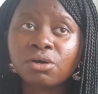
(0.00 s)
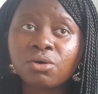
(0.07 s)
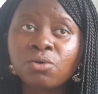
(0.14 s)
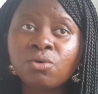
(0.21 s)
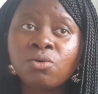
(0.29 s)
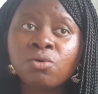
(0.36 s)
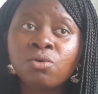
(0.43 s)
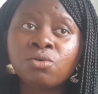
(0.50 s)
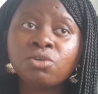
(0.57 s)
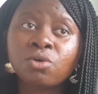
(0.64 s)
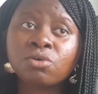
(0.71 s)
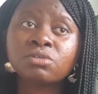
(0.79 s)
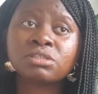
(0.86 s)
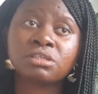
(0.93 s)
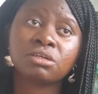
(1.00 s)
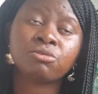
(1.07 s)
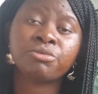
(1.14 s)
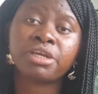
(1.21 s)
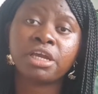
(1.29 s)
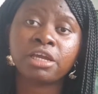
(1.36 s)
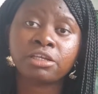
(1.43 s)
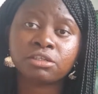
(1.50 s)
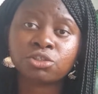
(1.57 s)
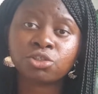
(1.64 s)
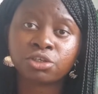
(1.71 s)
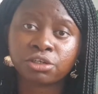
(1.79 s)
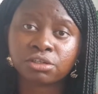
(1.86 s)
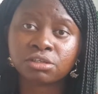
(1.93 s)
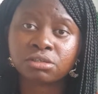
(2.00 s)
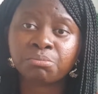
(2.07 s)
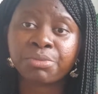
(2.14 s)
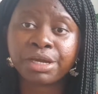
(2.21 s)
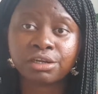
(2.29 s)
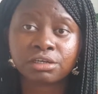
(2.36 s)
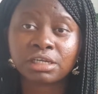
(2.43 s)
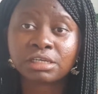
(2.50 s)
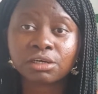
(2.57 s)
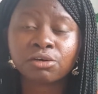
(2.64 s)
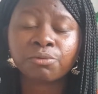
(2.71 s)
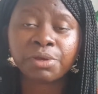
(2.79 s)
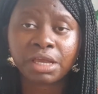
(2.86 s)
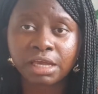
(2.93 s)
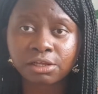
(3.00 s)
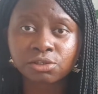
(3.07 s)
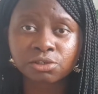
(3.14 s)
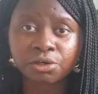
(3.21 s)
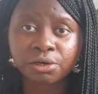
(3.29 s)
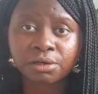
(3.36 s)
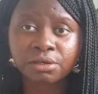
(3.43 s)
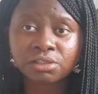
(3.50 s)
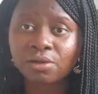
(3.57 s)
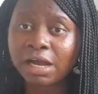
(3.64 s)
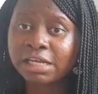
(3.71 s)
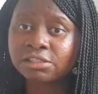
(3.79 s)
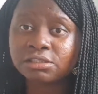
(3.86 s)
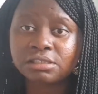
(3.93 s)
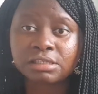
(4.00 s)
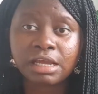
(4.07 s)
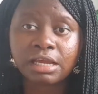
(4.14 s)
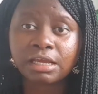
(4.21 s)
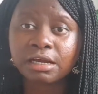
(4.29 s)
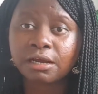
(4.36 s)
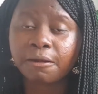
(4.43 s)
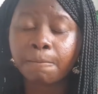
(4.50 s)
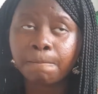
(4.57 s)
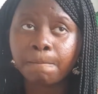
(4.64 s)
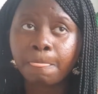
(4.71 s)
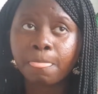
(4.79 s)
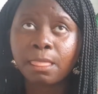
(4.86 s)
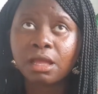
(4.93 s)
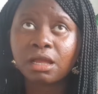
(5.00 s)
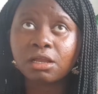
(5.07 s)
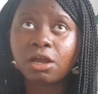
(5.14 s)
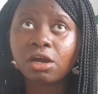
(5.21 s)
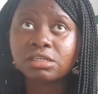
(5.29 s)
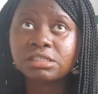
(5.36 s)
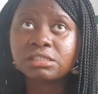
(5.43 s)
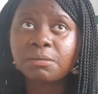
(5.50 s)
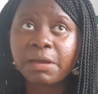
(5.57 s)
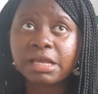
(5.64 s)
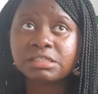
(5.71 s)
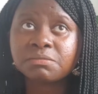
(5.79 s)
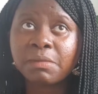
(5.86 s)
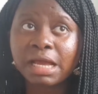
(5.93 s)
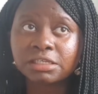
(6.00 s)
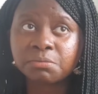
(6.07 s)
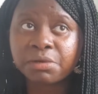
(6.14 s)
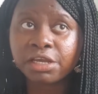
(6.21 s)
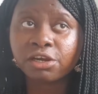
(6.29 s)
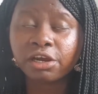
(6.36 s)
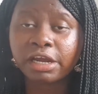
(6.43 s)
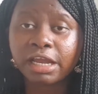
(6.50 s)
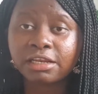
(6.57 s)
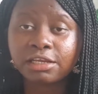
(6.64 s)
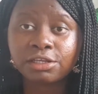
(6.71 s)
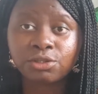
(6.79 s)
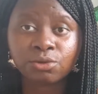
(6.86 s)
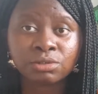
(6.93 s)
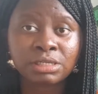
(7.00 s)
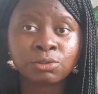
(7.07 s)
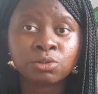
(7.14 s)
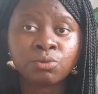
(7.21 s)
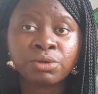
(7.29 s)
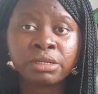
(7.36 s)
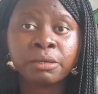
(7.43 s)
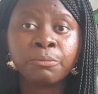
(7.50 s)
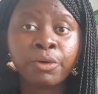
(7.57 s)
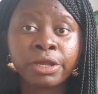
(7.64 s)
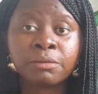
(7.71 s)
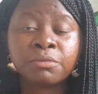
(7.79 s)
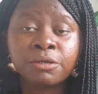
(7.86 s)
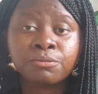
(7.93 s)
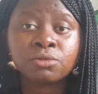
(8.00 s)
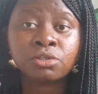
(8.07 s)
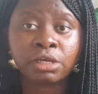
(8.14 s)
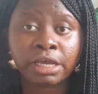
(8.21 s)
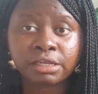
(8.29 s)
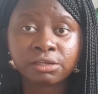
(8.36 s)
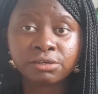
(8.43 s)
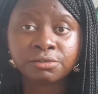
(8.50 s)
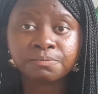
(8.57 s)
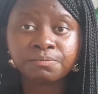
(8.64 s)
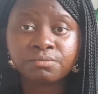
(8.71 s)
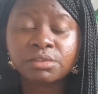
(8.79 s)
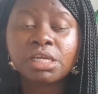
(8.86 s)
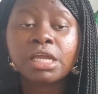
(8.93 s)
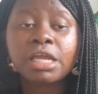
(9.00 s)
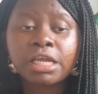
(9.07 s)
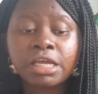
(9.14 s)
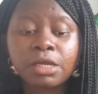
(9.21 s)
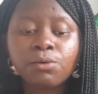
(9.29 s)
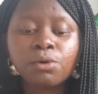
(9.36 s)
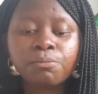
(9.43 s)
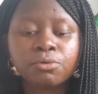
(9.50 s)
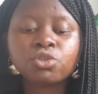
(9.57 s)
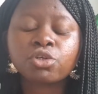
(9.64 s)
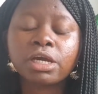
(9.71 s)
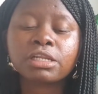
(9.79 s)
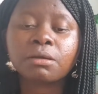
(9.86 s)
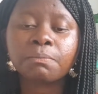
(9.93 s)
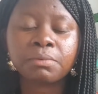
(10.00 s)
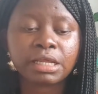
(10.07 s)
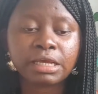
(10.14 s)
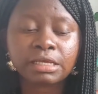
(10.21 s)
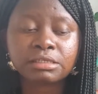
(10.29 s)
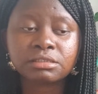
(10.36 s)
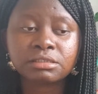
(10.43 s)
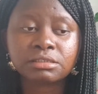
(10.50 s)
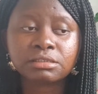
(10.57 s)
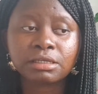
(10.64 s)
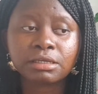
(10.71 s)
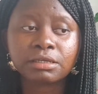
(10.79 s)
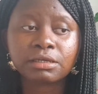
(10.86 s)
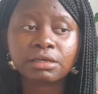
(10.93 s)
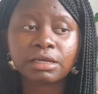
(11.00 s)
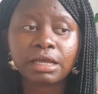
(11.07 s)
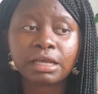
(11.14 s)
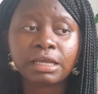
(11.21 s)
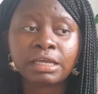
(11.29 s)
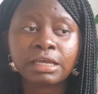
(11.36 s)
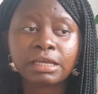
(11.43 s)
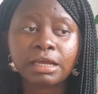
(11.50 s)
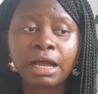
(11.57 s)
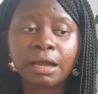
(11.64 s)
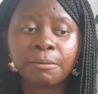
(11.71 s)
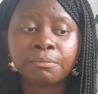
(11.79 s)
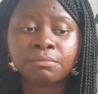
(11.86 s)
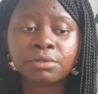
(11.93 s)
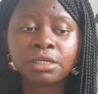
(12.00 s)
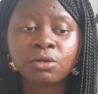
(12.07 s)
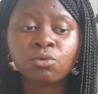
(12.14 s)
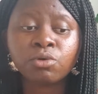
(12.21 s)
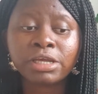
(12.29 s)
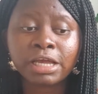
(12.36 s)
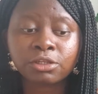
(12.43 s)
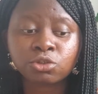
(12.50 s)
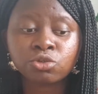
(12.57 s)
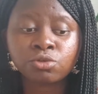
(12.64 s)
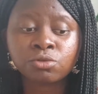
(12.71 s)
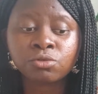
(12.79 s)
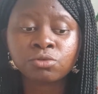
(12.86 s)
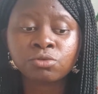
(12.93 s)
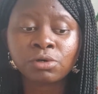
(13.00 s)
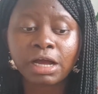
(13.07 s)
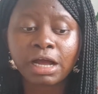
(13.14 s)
who knows the creation better than the creator? So I just think God is the best matchmaker and He knows how to really bring people together. He will put you at a place, He will get you